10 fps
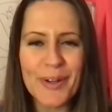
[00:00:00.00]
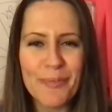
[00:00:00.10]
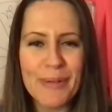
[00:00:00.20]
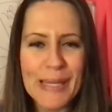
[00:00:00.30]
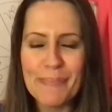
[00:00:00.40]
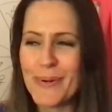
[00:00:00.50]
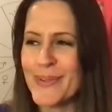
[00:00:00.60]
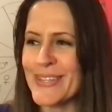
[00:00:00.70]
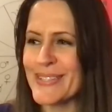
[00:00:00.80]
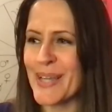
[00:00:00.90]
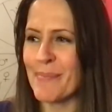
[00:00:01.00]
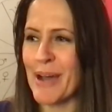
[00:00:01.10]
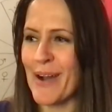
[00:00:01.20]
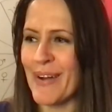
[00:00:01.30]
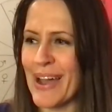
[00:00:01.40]
of people that
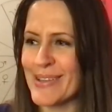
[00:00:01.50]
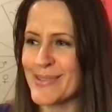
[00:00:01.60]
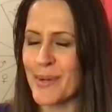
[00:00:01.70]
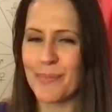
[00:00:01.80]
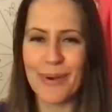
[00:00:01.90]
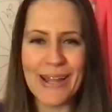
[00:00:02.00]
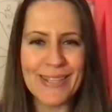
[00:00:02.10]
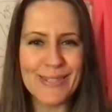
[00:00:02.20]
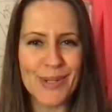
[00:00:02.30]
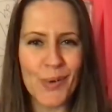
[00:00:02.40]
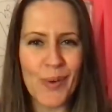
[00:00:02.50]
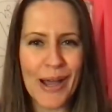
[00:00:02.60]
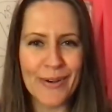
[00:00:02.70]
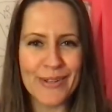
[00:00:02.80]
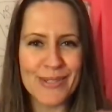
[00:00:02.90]
somehow has their brains,
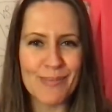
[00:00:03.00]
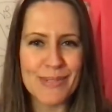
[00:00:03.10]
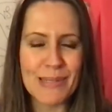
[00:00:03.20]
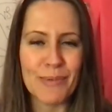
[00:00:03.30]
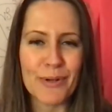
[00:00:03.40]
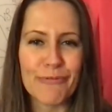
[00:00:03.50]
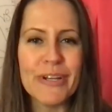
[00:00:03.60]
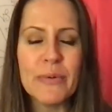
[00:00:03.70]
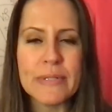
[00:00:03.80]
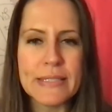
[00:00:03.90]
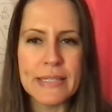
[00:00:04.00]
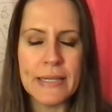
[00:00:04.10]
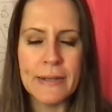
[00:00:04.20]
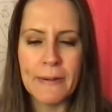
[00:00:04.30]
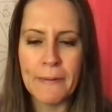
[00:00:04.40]
wired to some similar
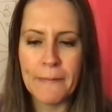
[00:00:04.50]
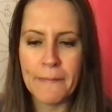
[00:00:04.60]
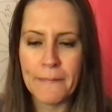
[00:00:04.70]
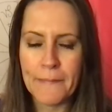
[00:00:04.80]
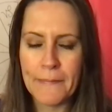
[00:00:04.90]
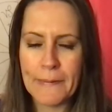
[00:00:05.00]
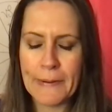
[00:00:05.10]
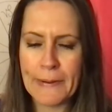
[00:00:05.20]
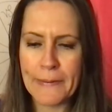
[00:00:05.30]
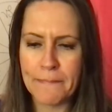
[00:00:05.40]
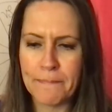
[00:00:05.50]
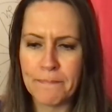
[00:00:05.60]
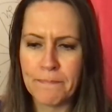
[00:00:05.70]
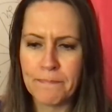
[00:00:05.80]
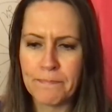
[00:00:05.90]
frequency.
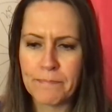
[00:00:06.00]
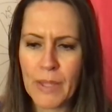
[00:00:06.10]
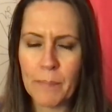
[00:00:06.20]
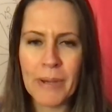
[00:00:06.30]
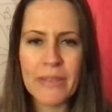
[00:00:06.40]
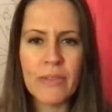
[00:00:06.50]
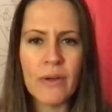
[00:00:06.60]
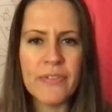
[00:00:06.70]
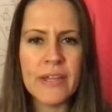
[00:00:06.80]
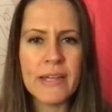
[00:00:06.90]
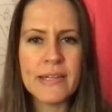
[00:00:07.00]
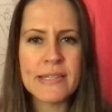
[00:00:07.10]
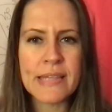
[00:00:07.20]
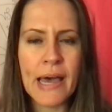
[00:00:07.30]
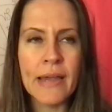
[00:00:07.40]
But the thing is
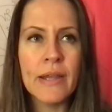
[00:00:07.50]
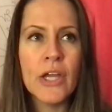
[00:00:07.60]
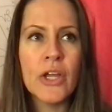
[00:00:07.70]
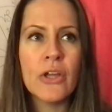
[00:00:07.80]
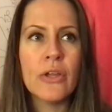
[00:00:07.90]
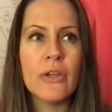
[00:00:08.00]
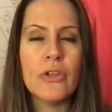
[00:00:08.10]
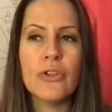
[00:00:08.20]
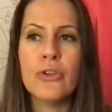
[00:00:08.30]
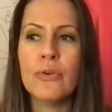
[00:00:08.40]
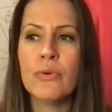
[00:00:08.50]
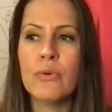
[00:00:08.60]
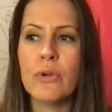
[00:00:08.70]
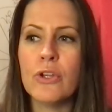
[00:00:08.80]
that you